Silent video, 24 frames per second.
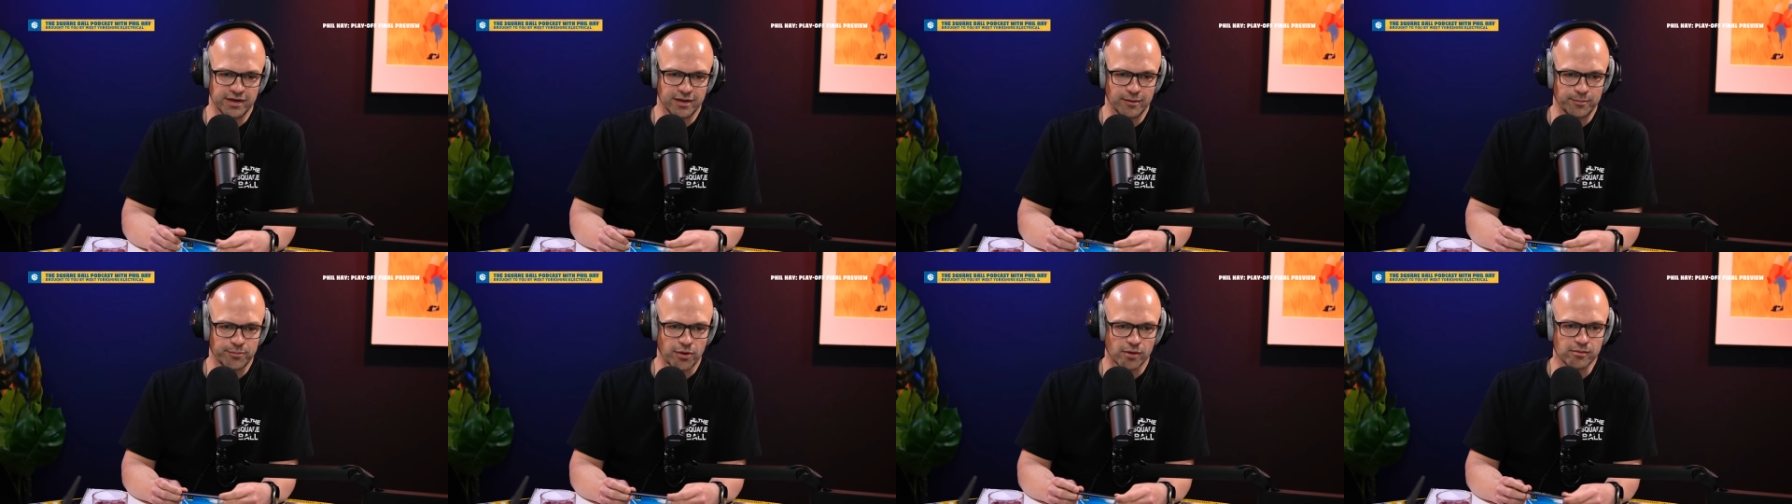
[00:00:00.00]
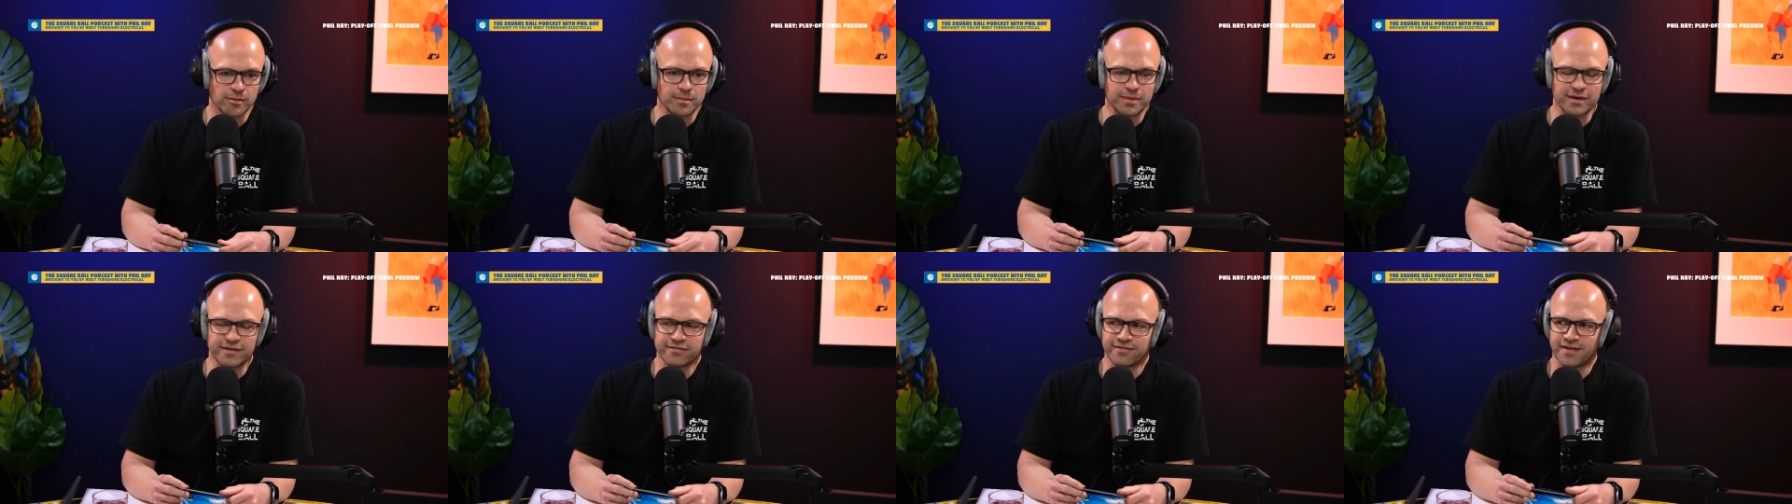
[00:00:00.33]
0
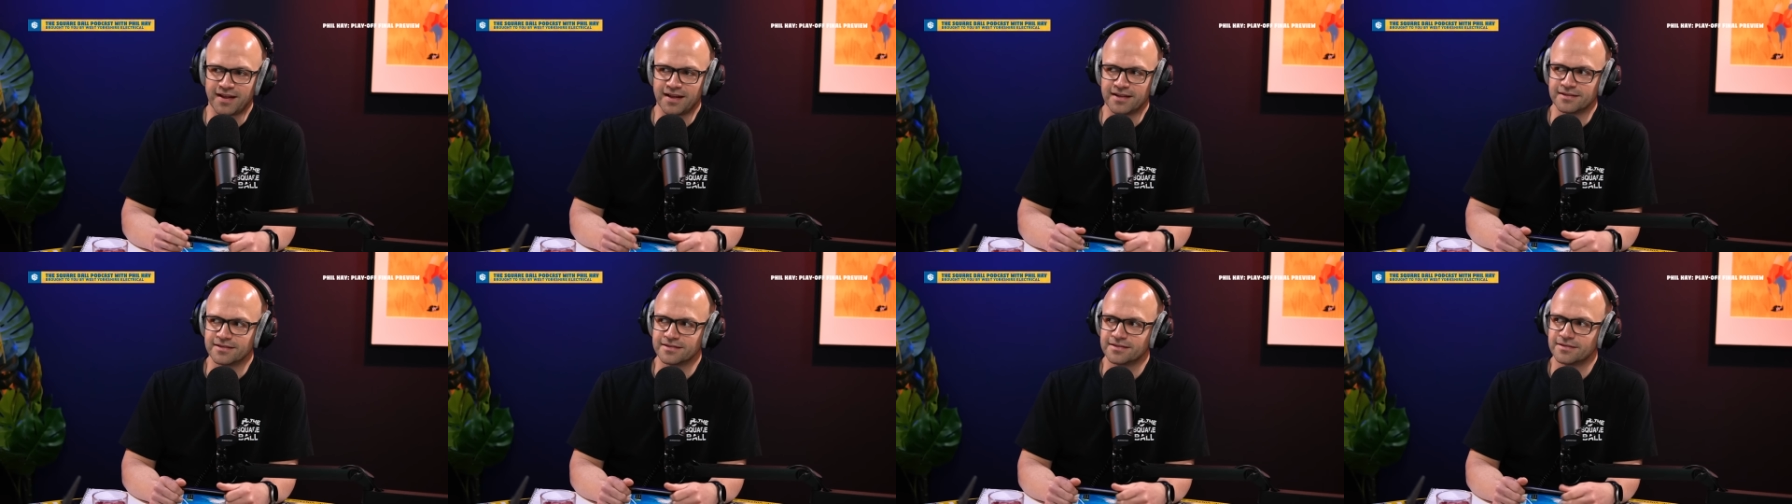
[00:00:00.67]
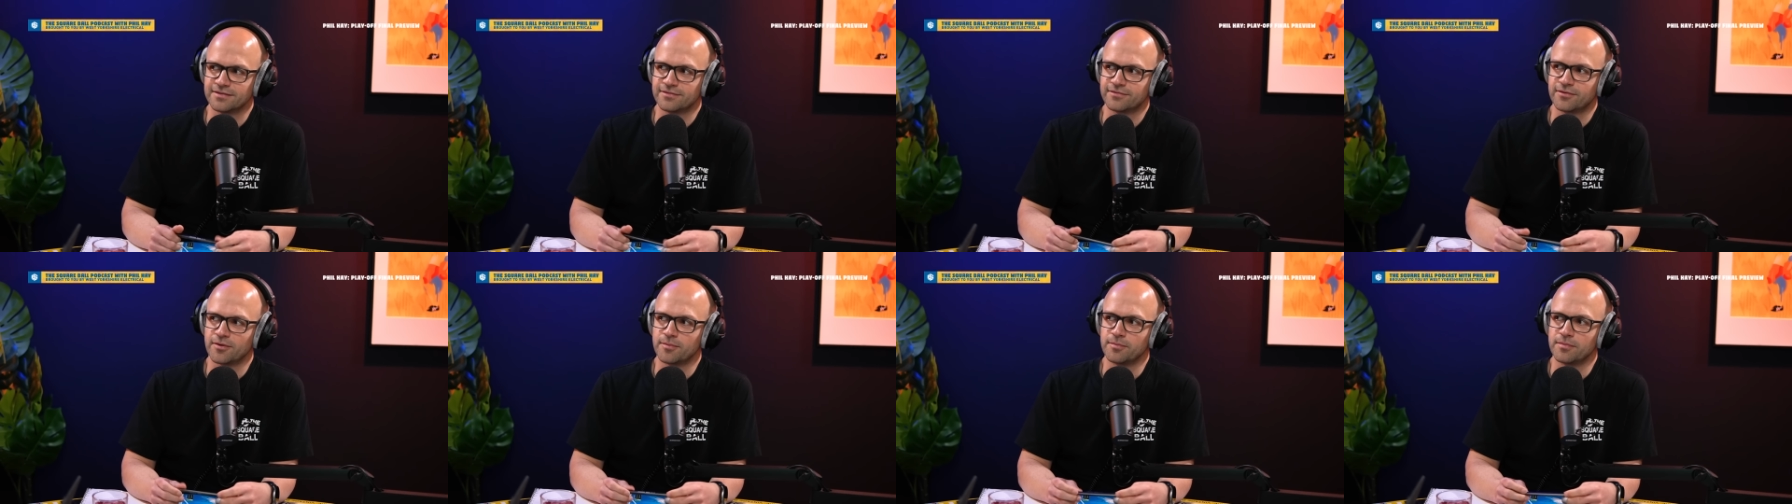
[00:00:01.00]
probably flattered us
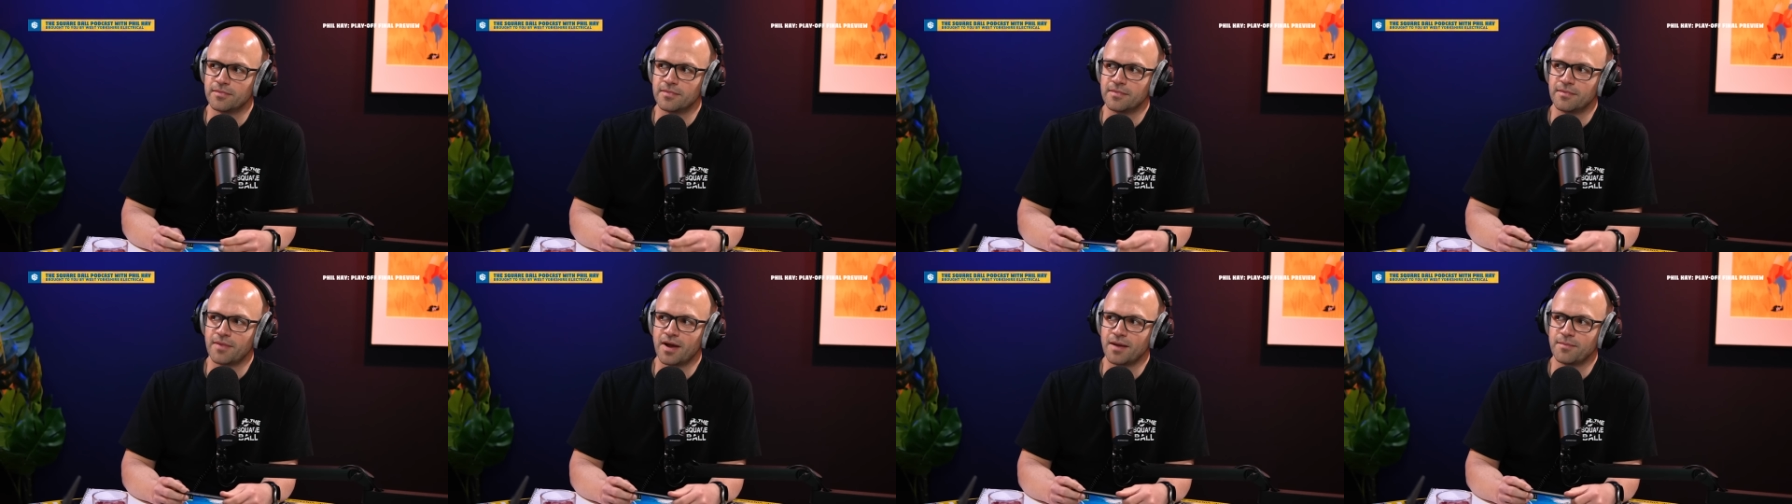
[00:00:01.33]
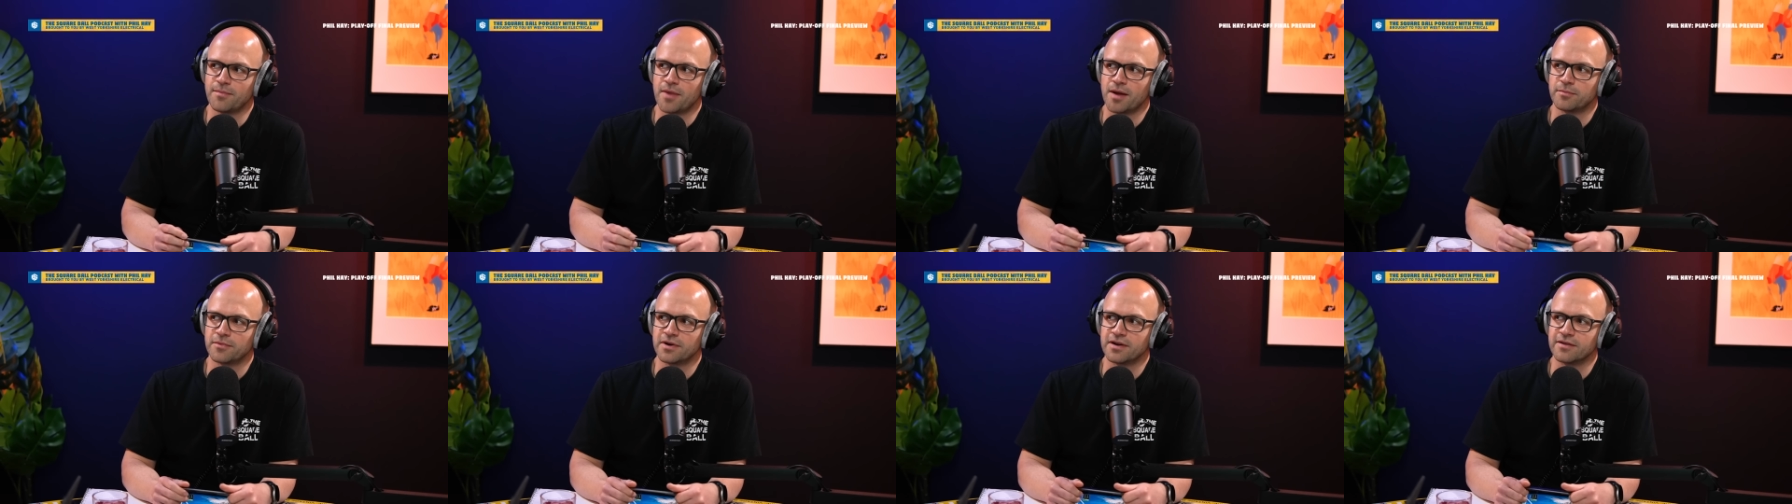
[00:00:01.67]
from my
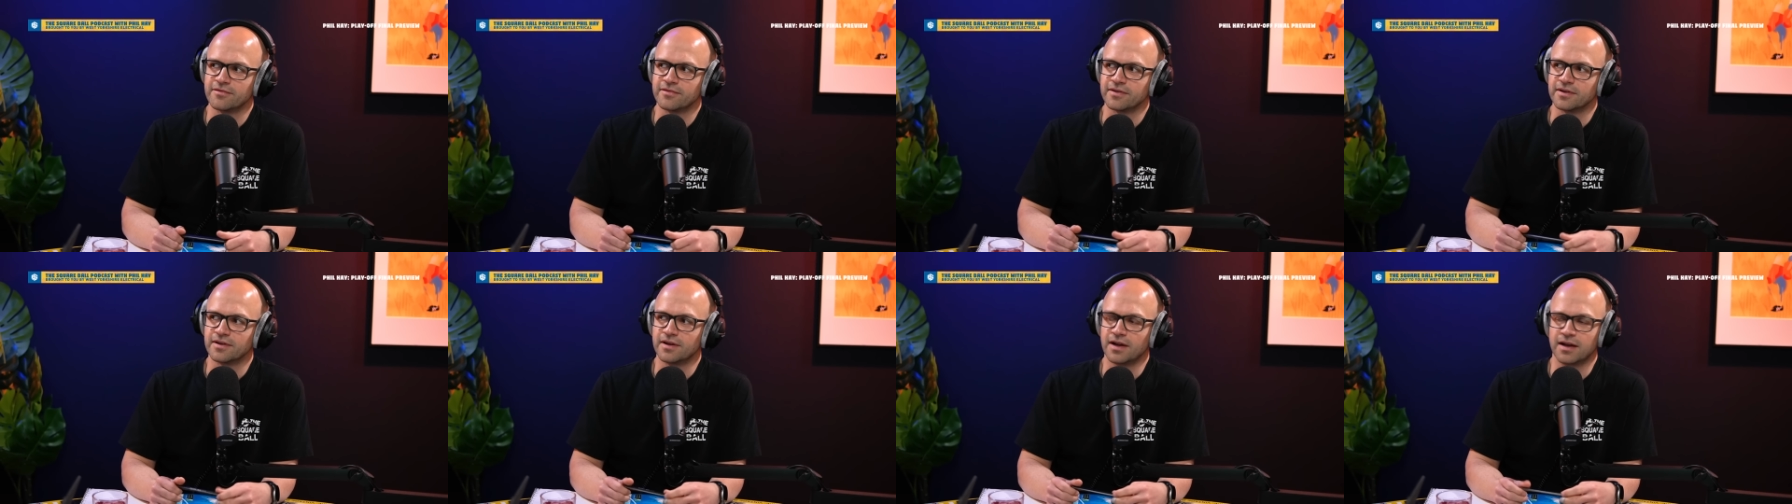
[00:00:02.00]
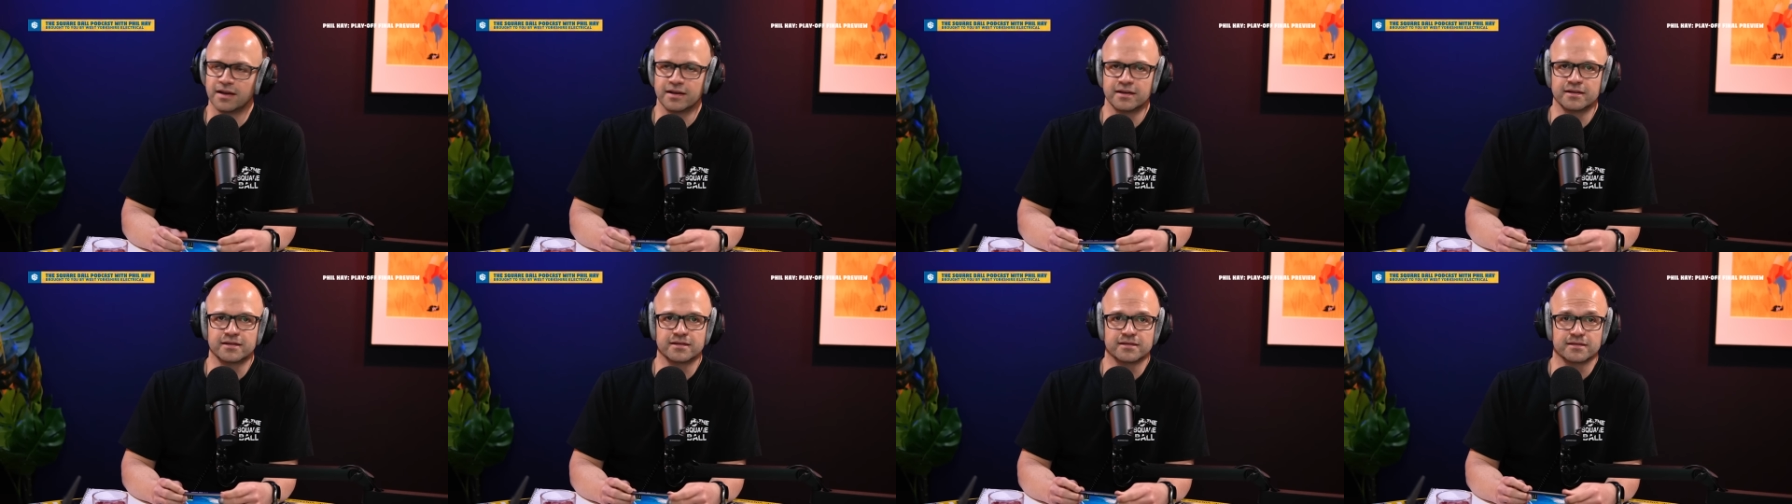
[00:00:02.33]
memory of it.
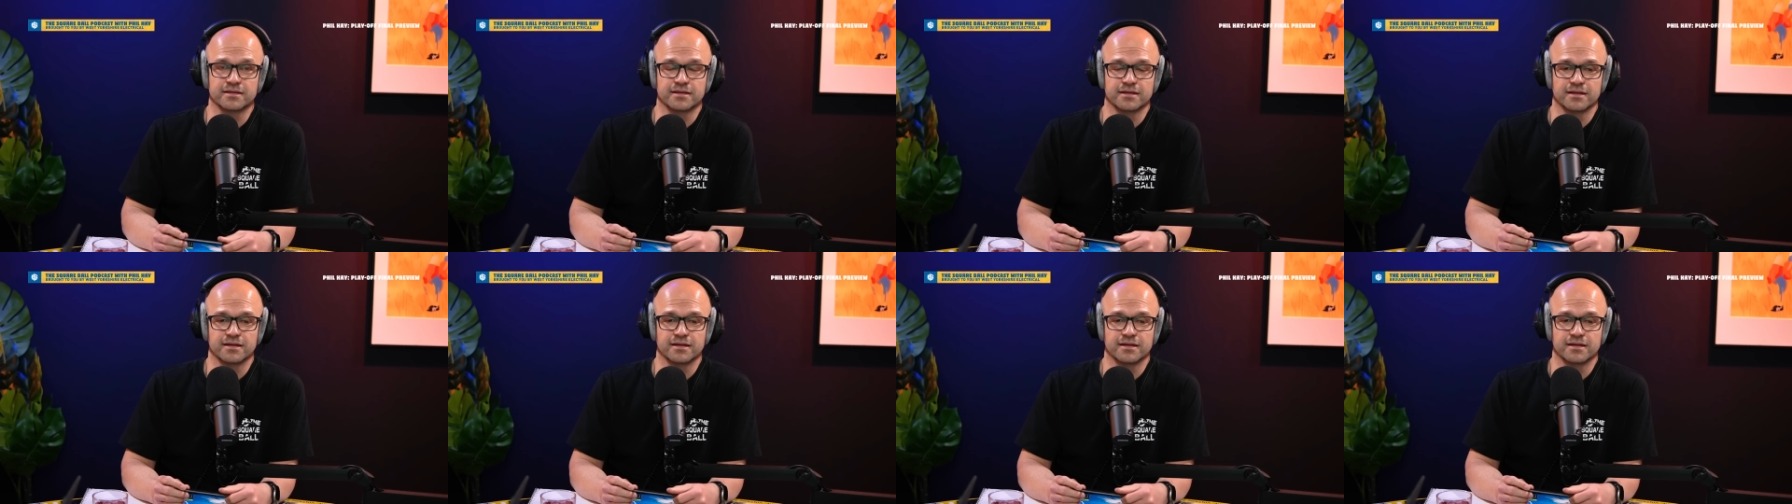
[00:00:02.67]
And